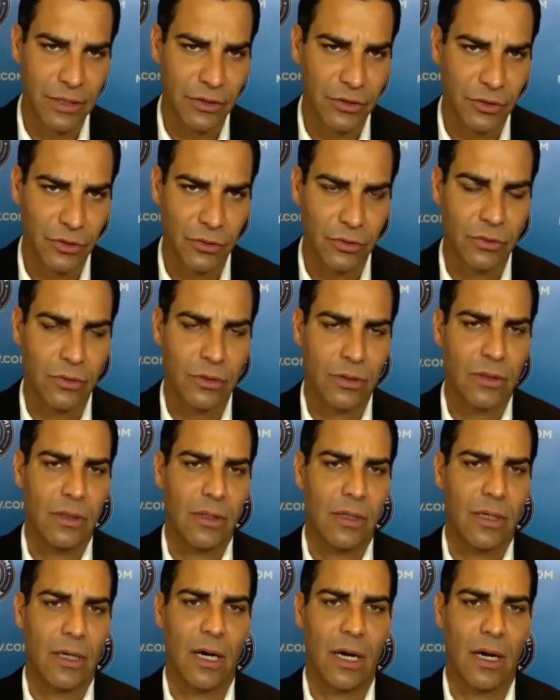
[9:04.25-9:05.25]
you.
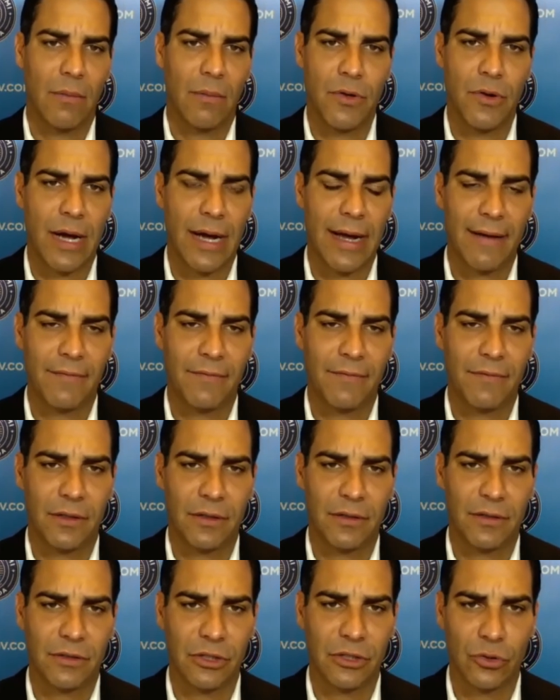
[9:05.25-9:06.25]
You have
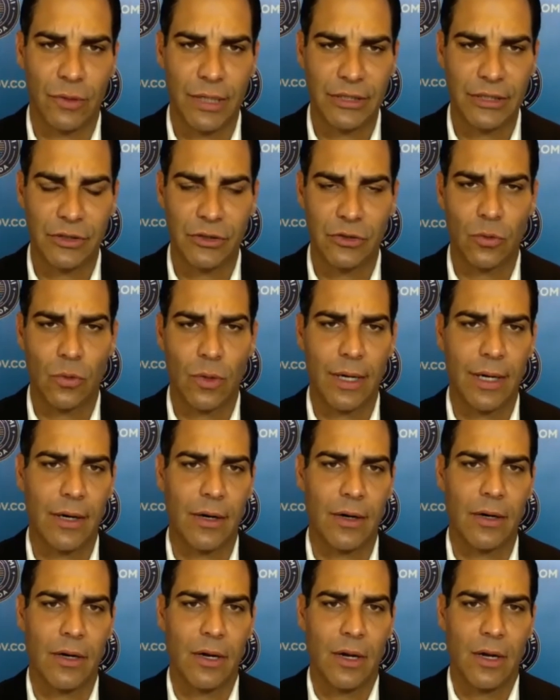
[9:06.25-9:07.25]
situations
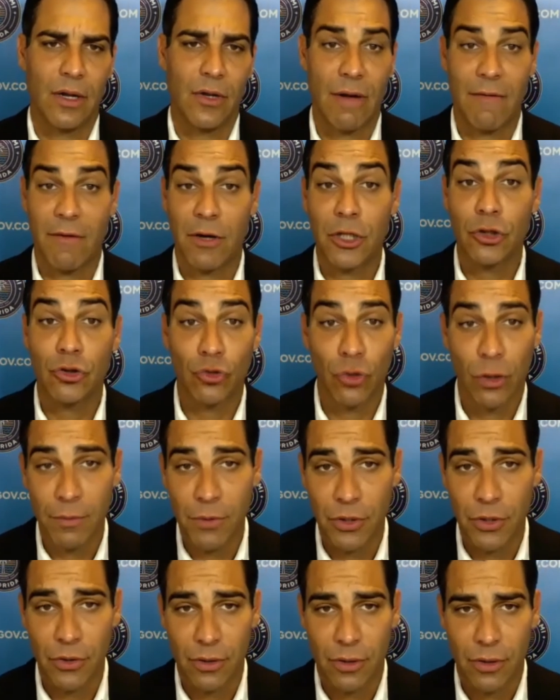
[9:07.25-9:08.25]
where you have a
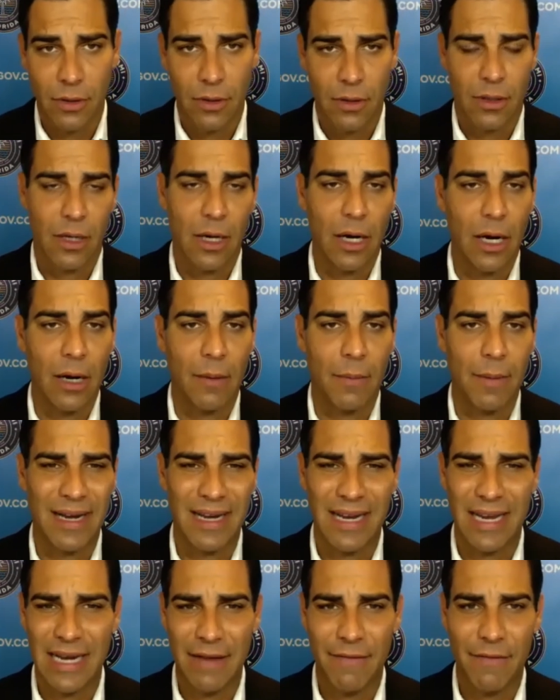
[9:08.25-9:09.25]
contributor,
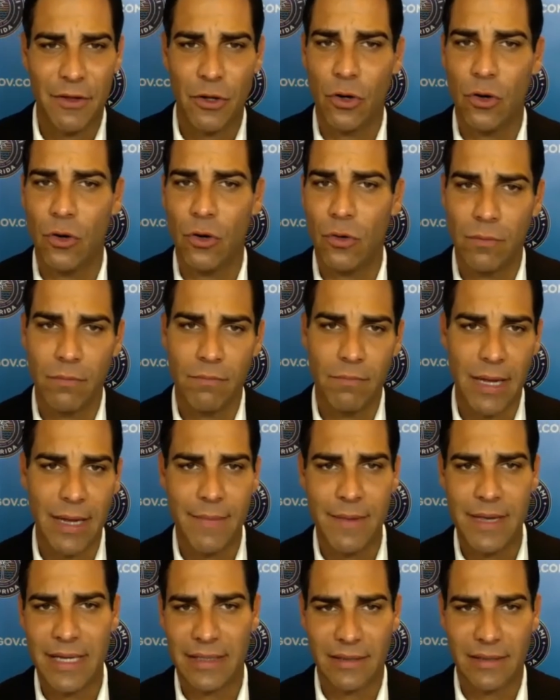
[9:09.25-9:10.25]
and even though
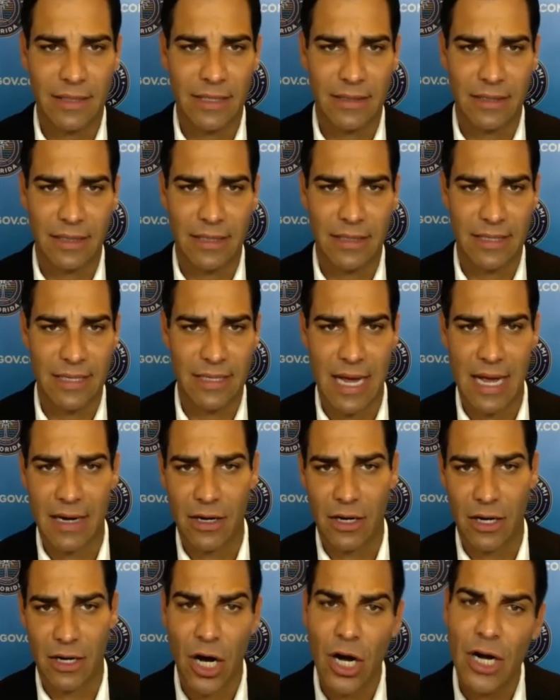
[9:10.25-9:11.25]
maybe it's
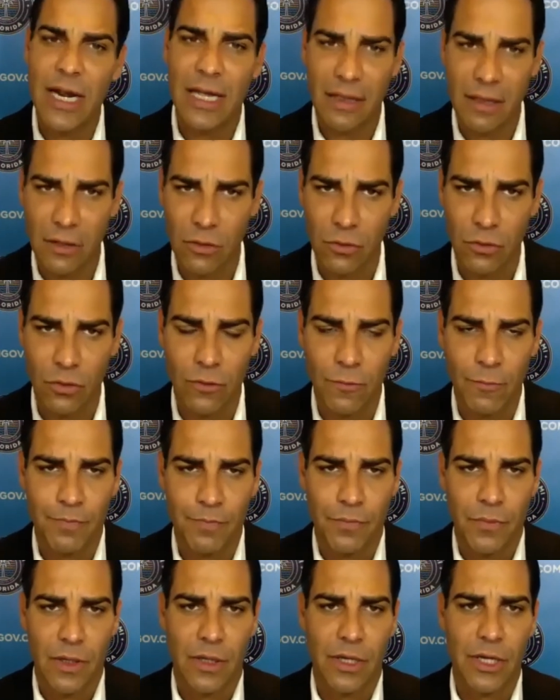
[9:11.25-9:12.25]
not unethical,
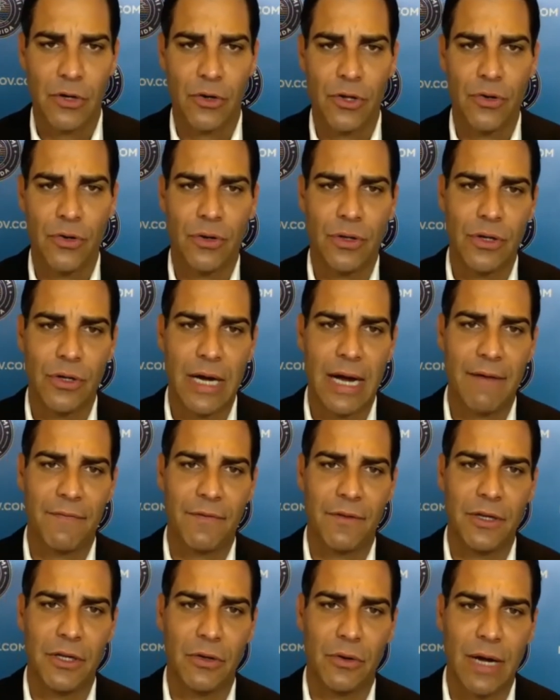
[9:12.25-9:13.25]
you have
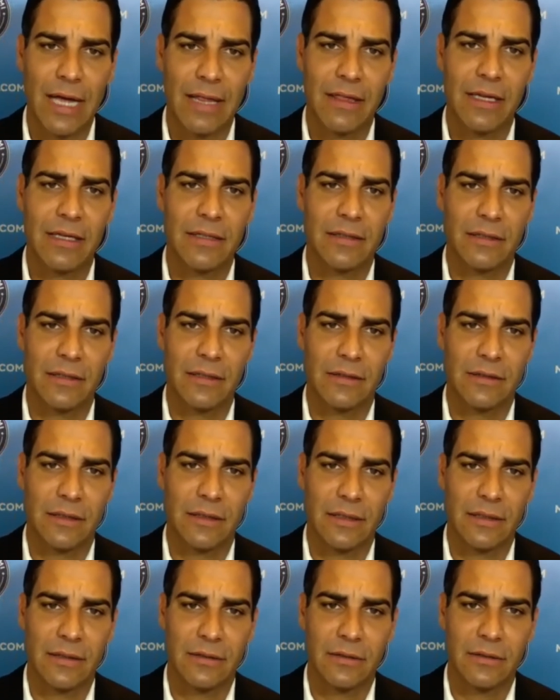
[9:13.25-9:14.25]
ethics
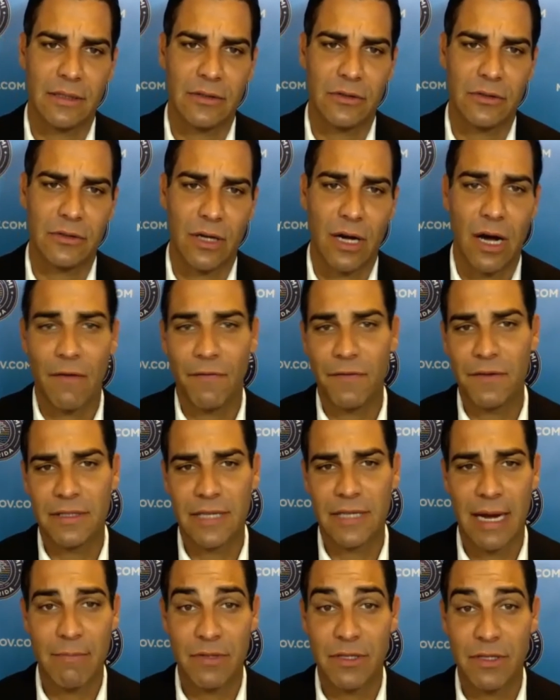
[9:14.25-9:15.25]
is
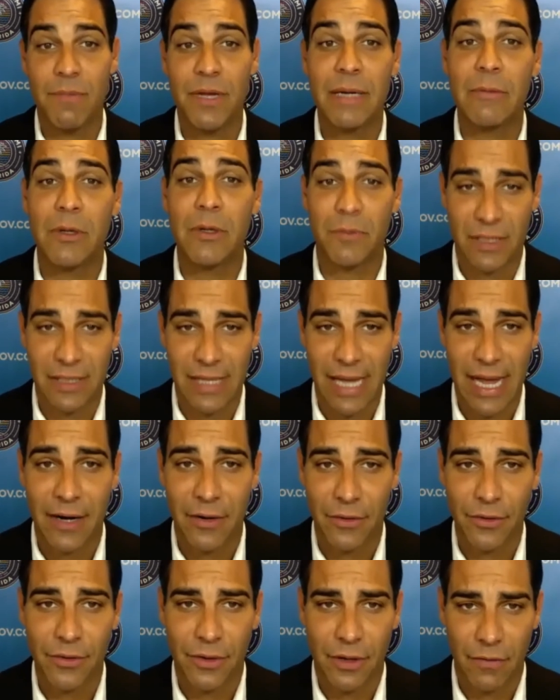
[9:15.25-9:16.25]
oftentimes the minimum
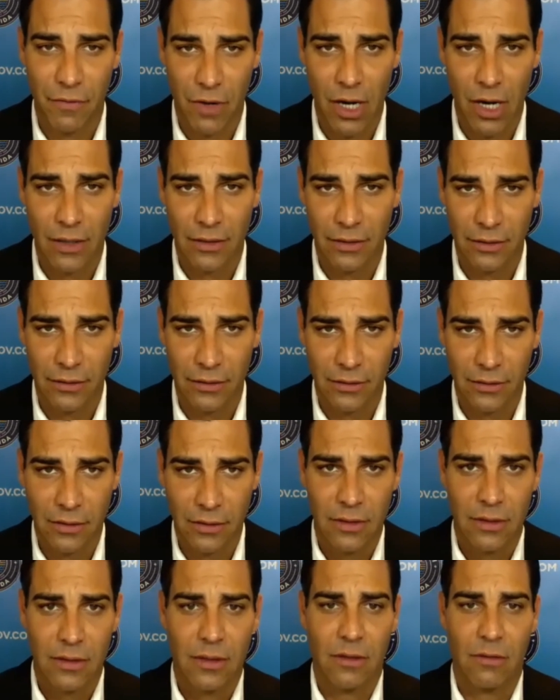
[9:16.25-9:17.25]
standard of conduct,
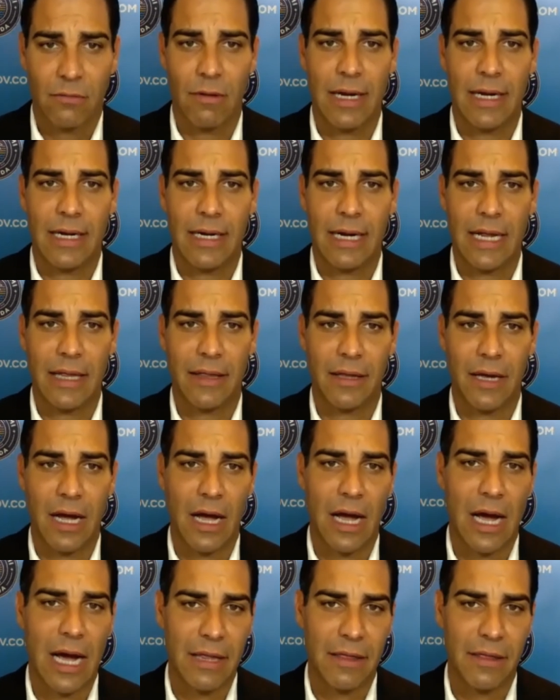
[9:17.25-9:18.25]
right? And
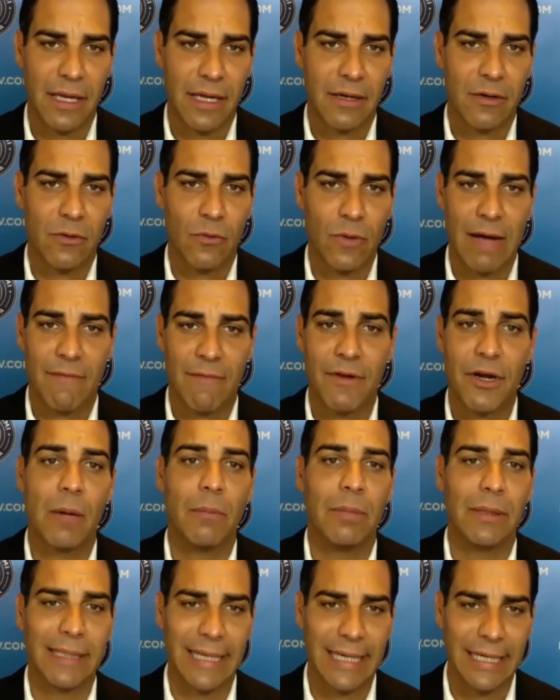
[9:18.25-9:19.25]
I think we have an
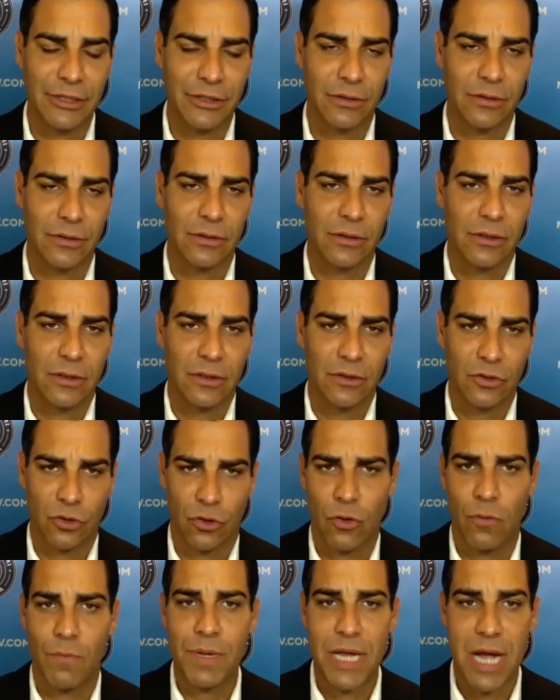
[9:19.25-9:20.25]
obligation to
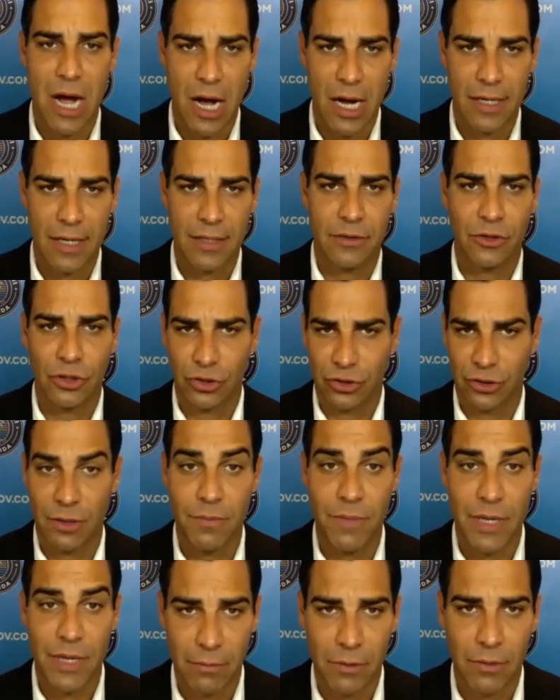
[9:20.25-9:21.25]
go beyond just the
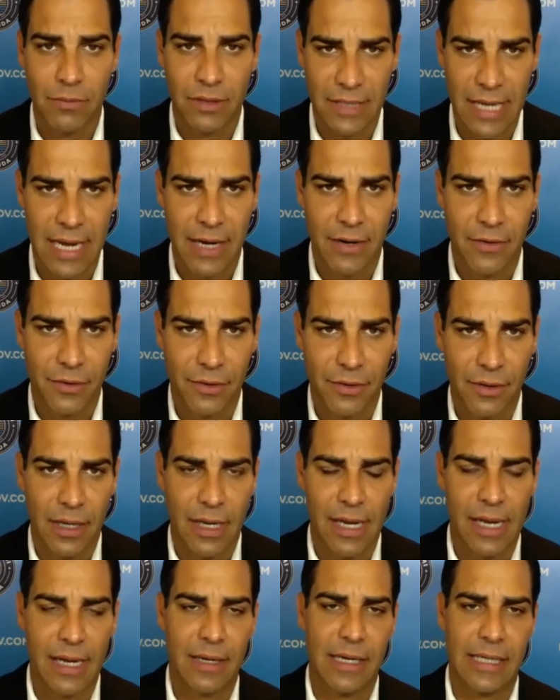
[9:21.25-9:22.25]
minimum standard,
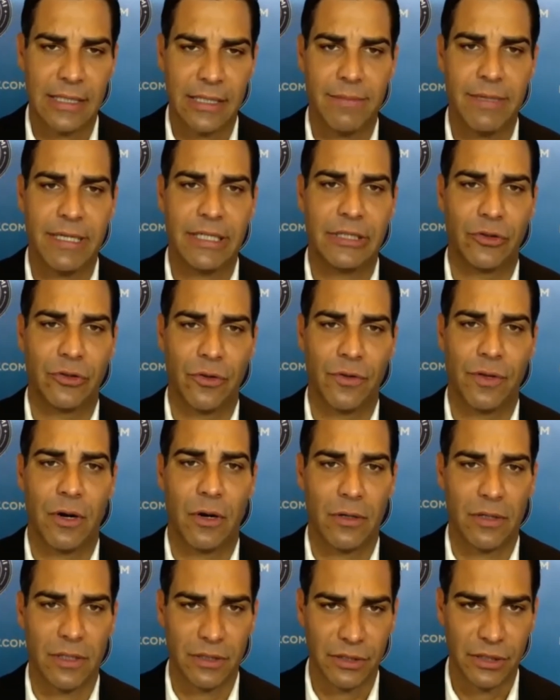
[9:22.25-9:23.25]
and to make sure that
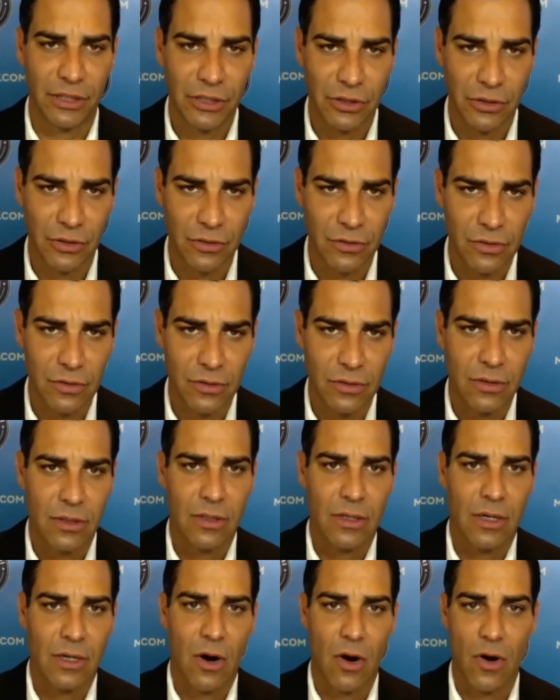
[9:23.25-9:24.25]
our decisions
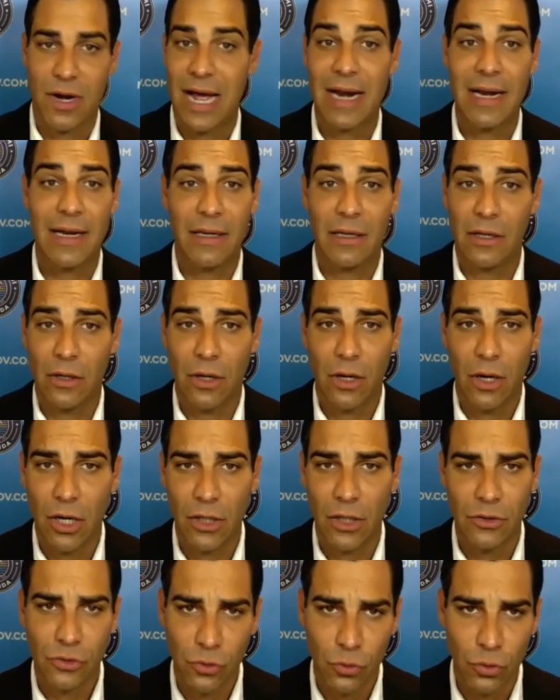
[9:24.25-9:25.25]
are not
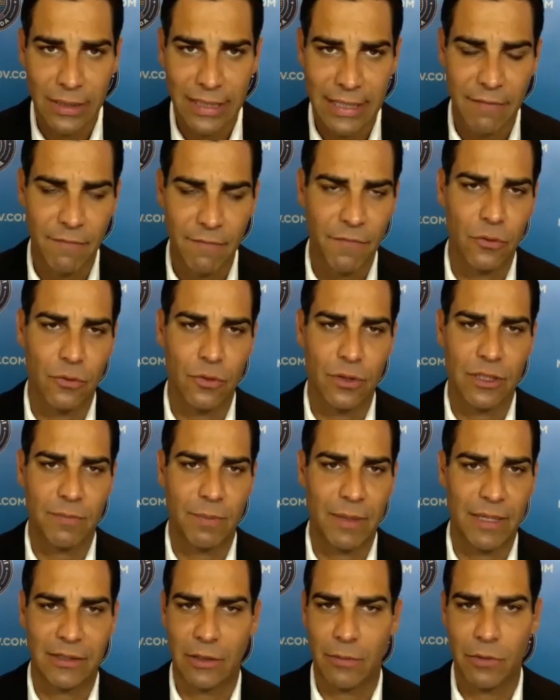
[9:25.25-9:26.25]
unduly influenced
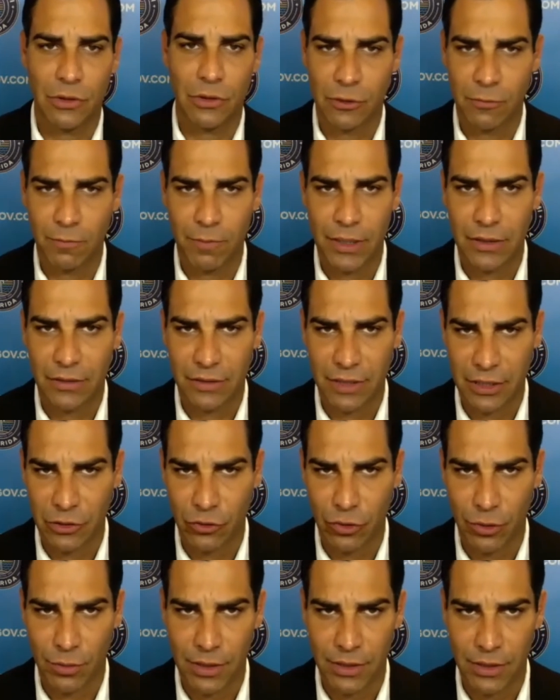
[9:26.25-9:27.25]
by someone just because they
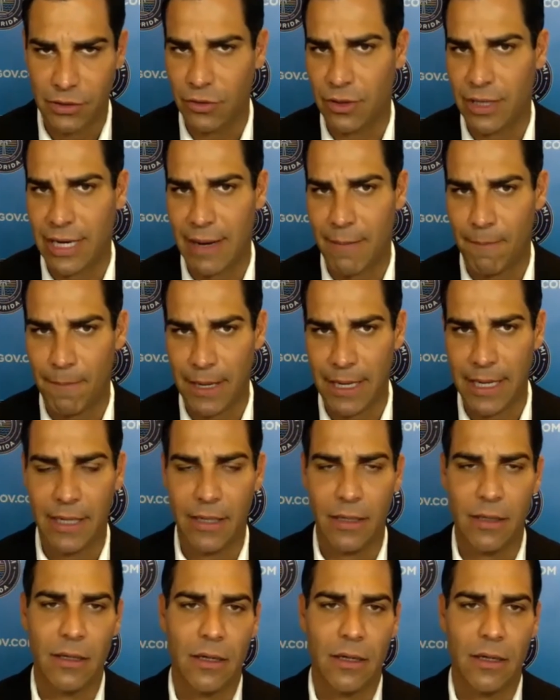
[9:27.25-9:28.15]
contributed to your campaign,